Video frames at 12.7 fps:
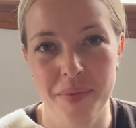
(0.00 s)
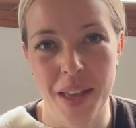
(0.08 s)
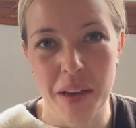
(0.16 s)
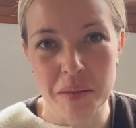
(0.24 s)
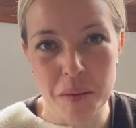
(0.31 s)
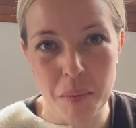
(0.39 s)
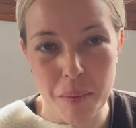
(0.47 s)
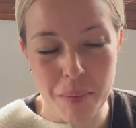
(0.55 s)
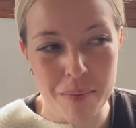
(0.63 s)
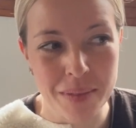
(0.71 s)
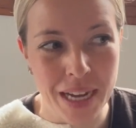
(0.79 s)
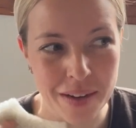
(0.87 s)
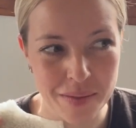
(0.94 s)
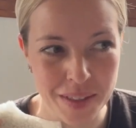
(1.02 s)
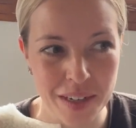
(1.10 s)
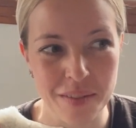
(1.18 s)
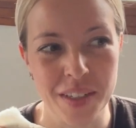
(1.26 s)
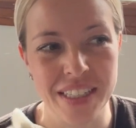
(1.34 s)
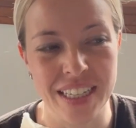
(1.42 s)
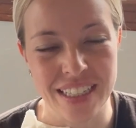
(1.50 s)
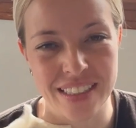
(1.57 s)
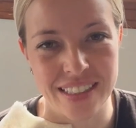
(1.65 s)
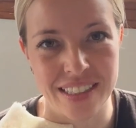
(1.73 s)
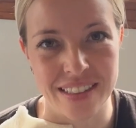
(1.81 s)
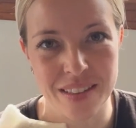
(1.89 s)
I was a bit bummed out when I
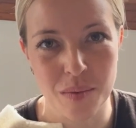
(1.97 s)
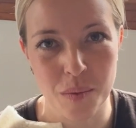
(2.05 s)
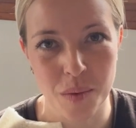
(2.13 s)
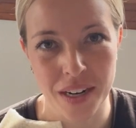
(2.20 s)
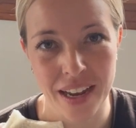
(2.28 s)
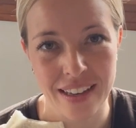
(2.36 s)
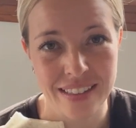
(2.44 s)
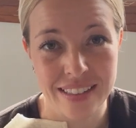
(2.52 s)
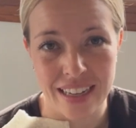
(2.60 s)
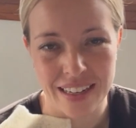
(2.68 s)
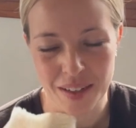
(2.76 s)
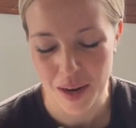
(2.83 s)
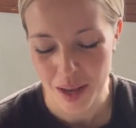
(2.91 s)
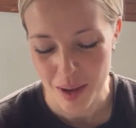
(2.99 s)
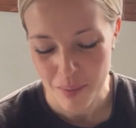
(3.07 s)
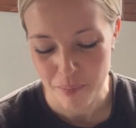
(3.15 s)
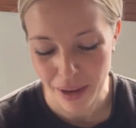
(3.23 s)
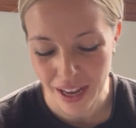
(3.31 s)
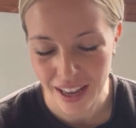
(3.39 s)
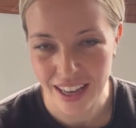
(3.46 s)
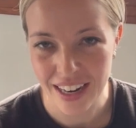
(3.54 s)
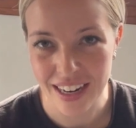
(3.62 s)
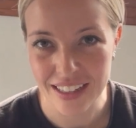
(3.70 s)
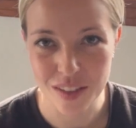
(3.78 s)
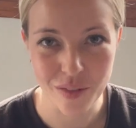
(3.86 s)
realized that's what I had done, but
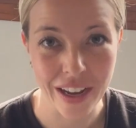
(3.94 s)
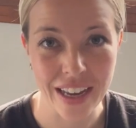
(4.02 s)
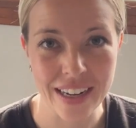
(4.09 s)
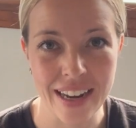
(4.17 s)
it's fine.